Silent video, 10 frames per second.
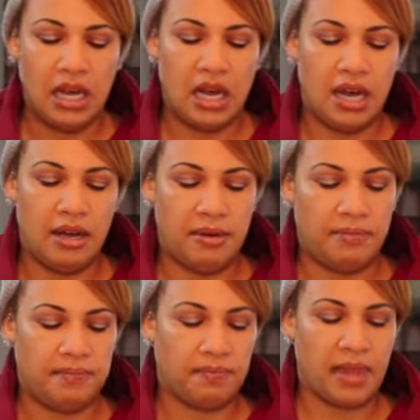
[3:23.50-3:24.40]

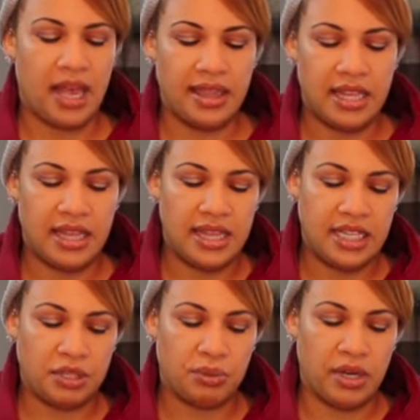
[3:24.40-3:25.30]
And then
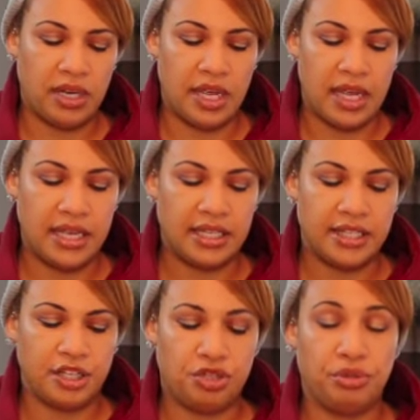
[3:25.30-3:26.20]
this one is
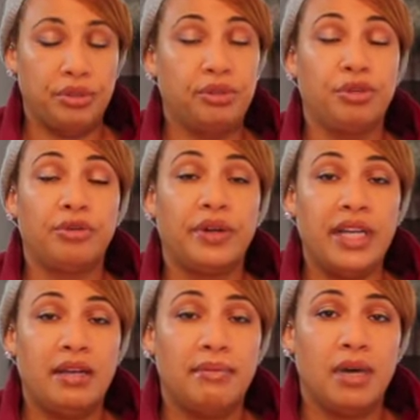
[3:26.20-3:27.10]
the True
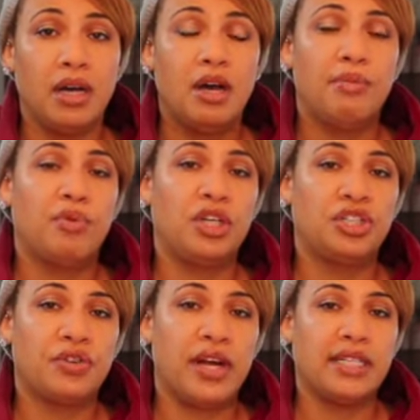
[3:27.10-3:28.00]
Cream
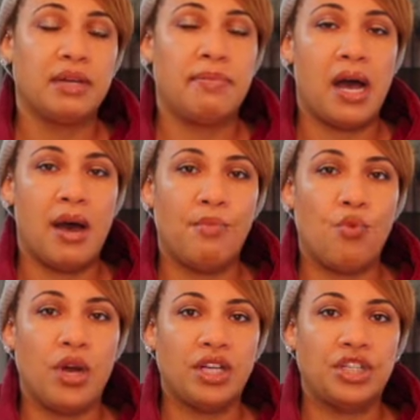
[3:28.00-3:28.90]
Moisturizing Balm,
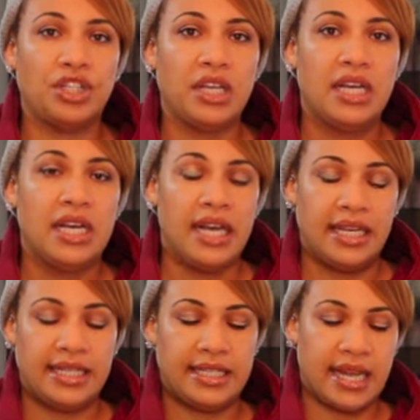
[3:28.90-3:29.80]
which
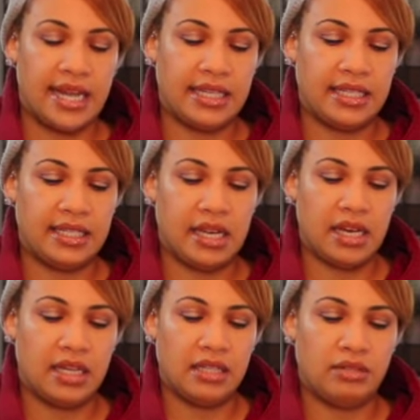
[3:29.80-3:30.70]
it says
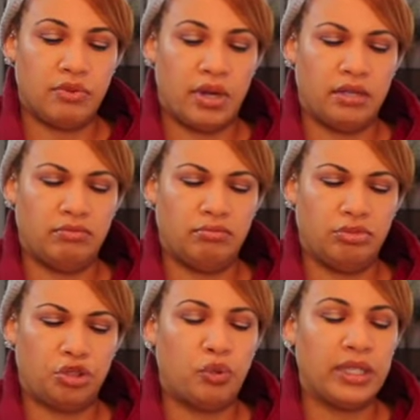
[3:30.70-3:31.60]
does, what,
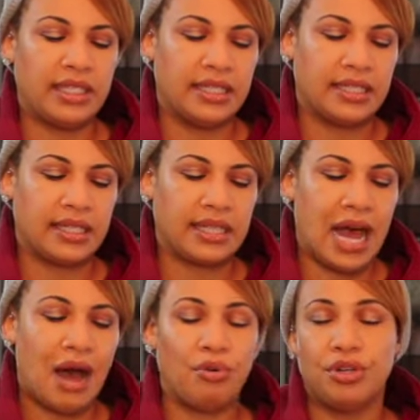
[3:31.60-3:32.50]
26
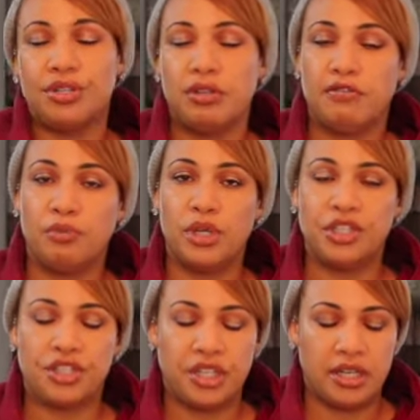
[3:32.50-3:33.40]
hours of
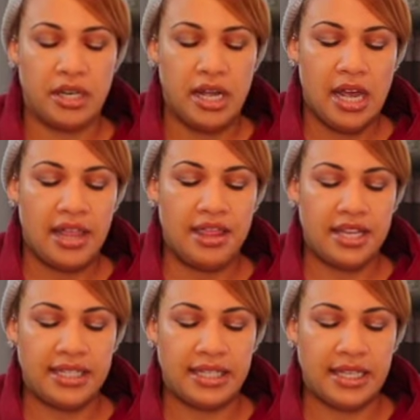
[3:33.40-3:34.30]
moisture.
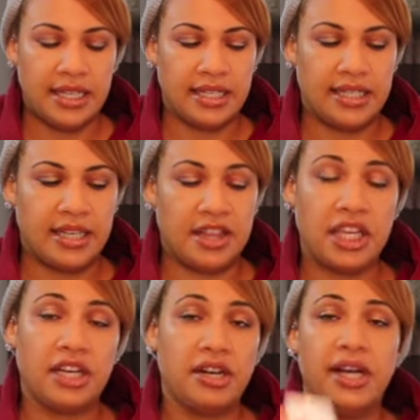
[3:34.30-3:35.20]
This is
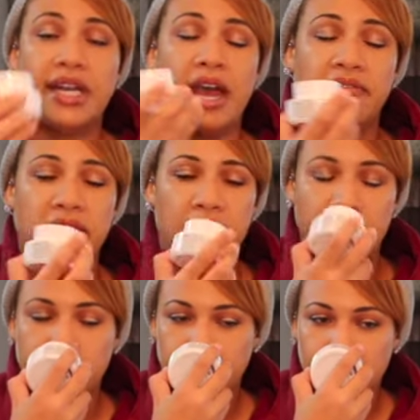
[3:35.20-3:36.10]
thicker and heavier.